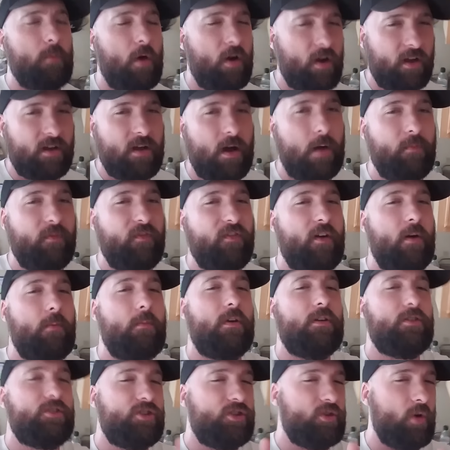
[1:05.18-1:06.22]
to come
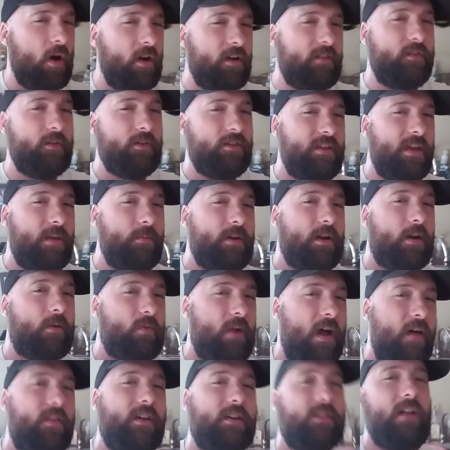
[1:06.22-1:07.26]
from Sean, View, and Damon
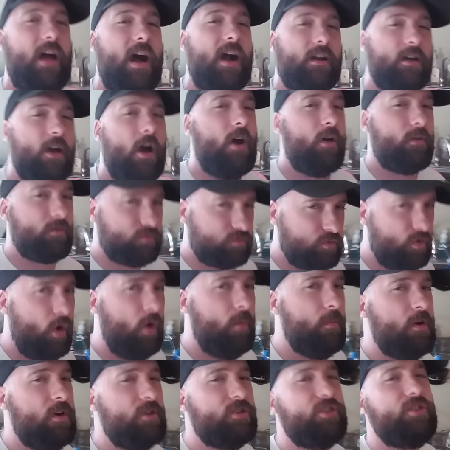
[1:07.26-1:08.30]
around the clock.
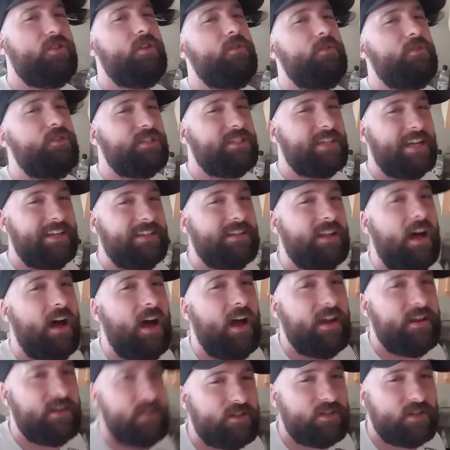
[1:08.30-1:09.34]
Rumors, news,
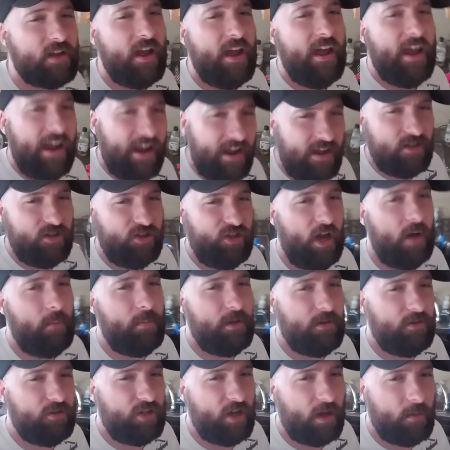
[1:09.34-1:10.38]
headlines, and
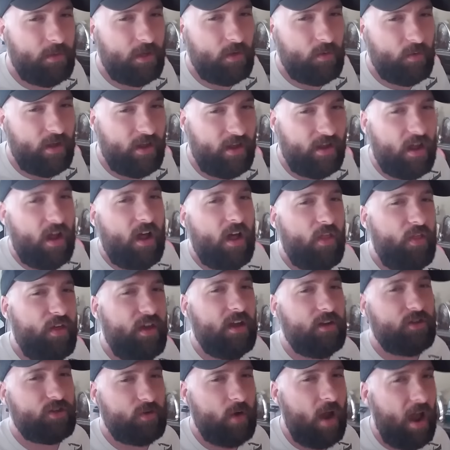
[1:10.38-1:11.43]
WWE. The
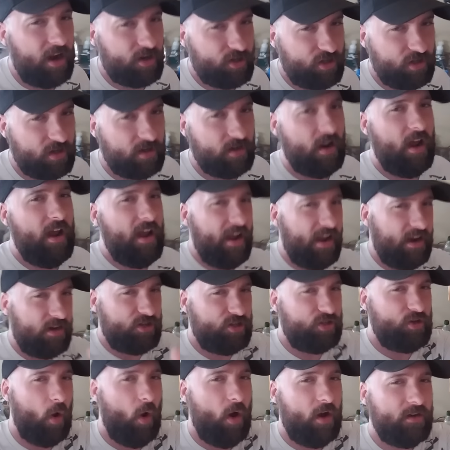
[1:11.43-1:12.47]
attraction is
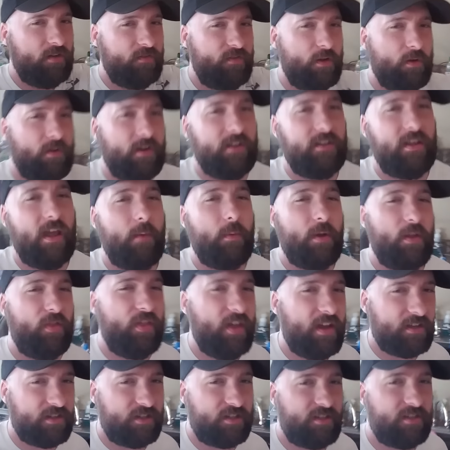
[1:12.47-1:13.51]
Sean, View, and Damon.
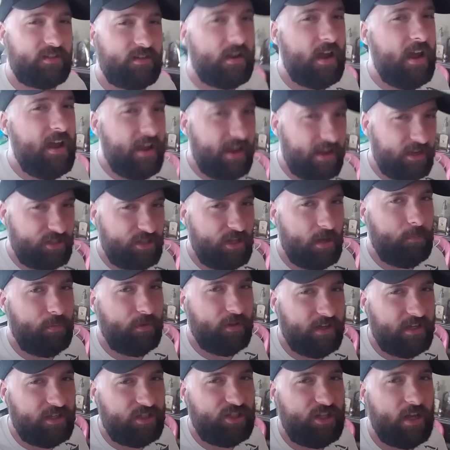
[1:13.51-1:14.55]
This is the
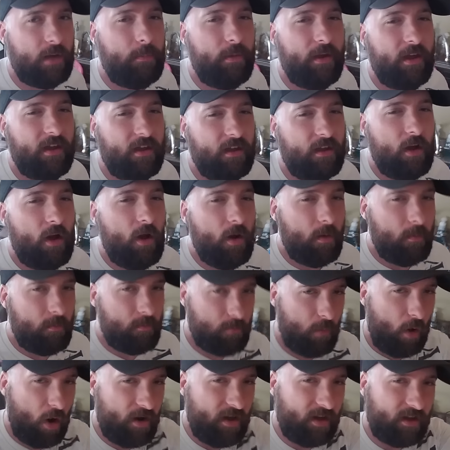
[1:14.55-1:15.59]
place to be.
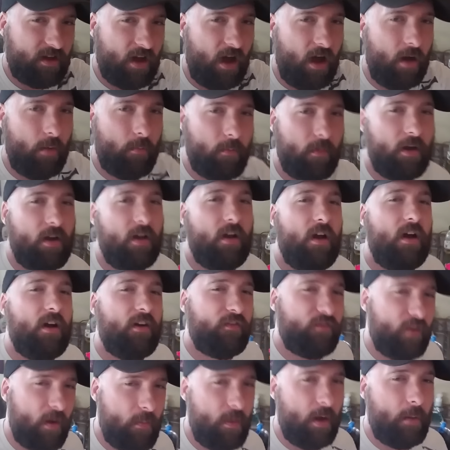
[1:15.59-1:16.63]
More to come
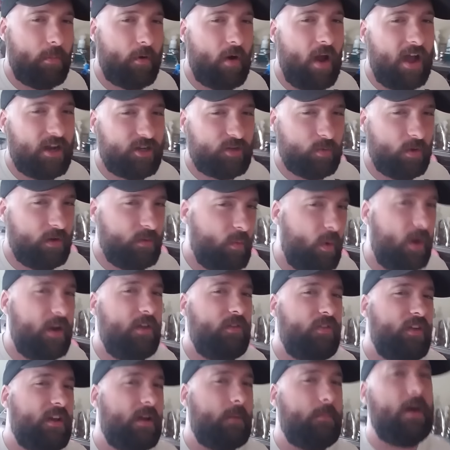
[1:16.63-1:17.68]
from the brash one. What do you
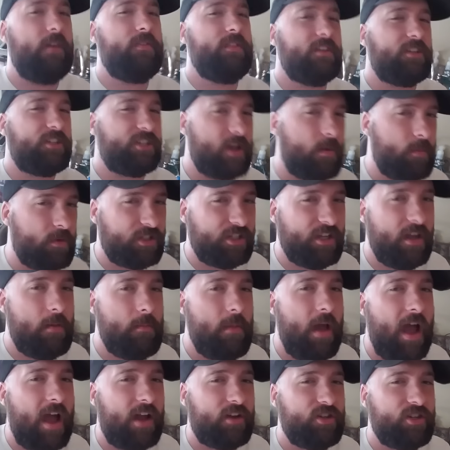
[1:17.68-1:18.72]
think about this SummerSlam
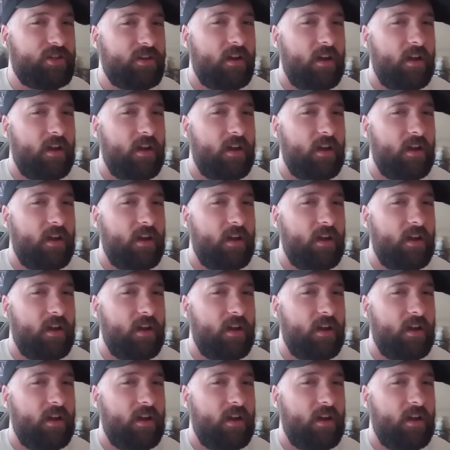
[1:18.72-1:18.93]
match?